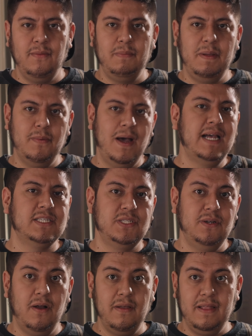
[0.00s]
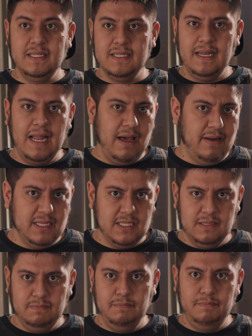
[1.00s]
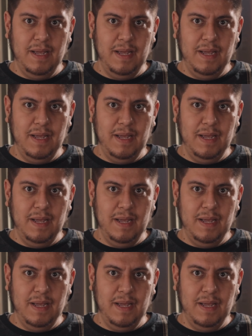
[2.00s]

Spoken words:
When people ask you, are these the loudest